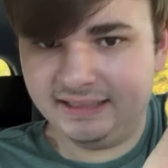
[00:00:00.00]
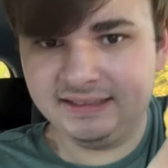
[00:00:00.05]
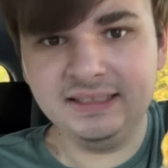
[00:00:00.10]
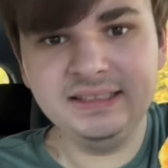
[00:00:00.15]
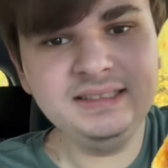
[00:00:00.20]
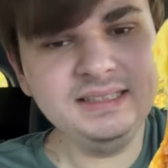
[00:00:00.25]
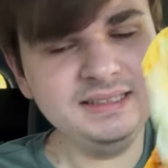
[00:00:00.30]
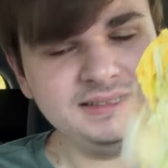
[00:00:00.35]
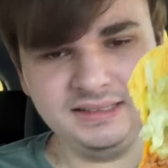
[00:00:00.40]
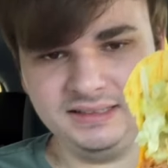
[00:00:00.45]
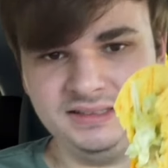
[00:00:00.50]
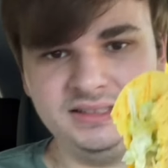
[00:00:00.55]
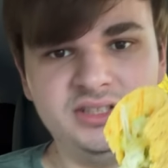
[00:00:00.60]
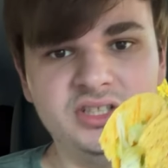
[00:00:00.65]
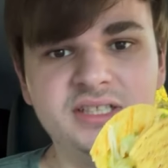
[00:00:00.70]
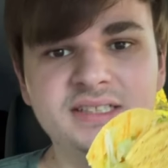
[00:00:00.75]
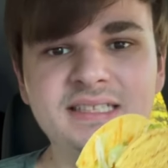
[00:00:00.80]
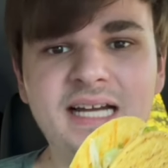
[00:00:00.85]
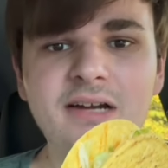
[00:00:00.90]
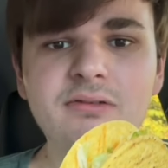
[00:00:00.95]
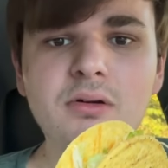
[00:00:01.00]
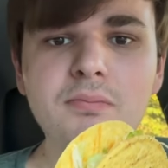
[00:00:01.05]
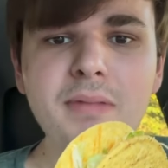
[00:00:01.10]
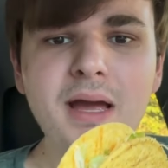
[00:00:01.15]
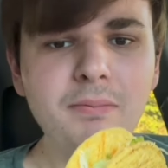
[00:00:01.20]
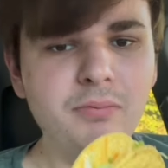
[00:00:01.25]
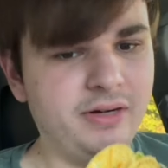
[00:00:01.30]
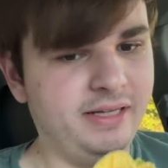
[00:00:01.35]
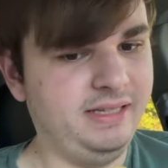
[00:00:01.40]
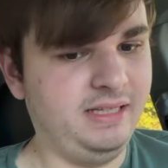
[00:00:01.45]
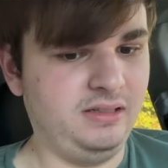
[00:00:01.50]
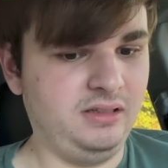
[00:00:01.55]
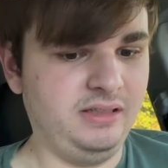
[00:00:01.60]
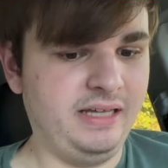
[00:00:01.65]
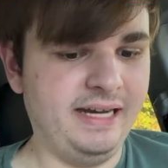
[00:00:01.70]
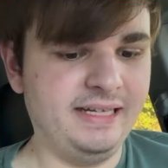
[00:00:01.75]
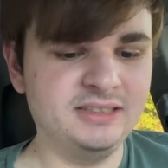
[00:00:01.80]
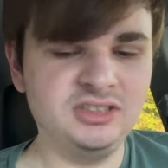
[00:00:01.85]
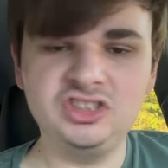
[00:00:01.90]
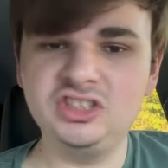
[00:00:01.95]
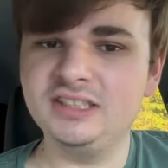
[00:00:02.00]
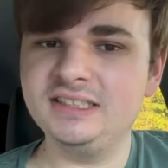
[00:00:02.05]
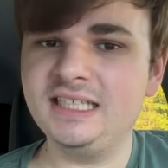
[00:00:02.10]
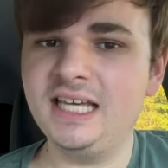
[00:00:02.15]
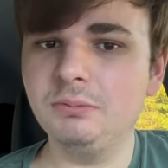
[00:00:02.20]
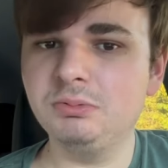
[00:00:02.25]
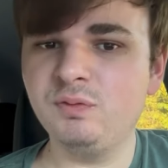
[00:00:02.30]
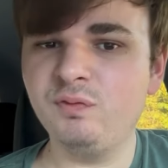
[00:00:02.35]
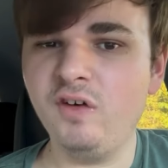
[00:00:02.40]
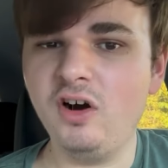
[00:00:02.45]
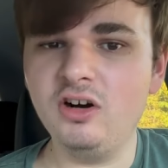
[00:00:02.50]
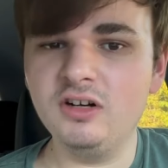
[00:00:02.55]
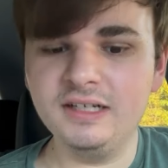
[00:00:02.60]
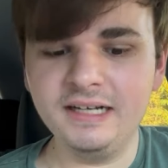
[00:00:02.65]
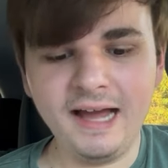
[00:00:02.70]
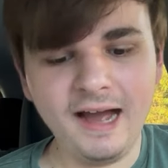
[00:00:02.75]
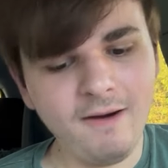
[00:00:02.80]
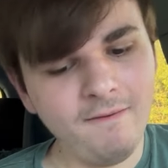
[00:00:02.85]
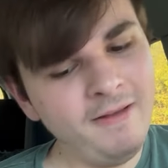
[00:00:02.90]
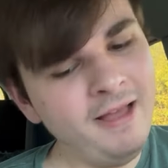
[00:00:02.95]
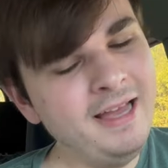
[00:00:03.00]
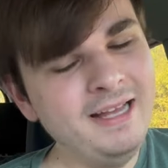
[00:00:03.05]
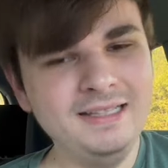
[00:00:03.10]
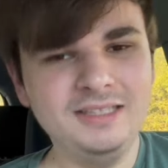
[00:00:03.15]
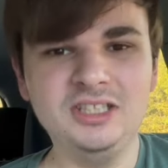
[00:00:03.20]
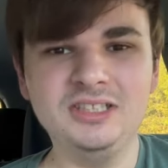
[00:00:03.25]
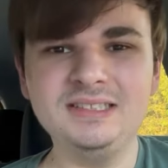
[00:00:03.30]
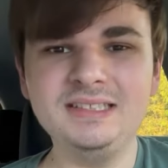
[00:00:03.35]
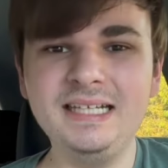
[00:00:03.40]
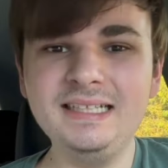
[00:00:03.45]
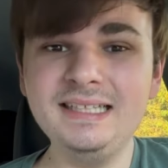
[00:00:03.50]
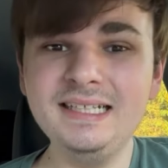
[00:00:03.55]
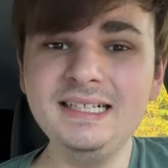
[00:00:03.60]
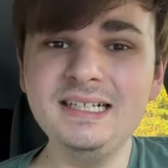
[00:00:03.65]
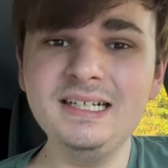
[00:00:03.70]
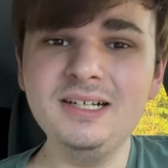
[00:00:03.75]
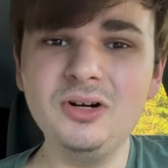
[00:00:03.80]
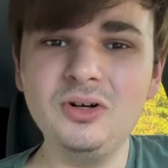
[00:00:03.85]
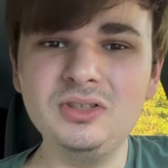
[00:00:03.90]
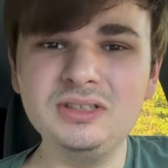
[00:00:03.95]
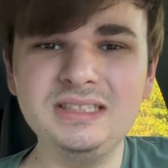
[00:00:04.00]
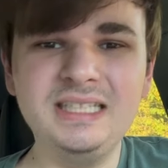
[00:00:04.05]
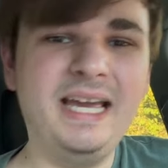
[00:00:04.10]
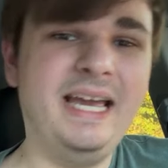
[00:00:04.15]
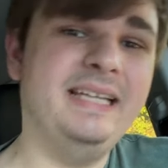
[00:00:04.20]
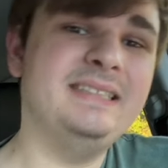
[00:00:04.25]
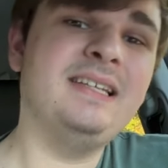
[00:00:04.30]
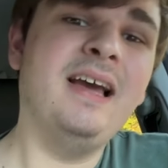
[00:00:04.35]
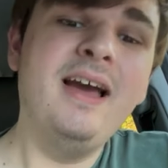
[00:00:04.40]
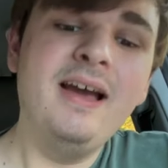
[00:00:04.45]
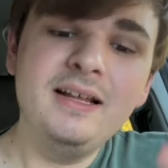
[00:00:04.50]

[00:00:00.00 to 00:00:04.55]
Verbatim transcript: This is as good as I remember. And the lettuce just keeps falling out, just like the good old days.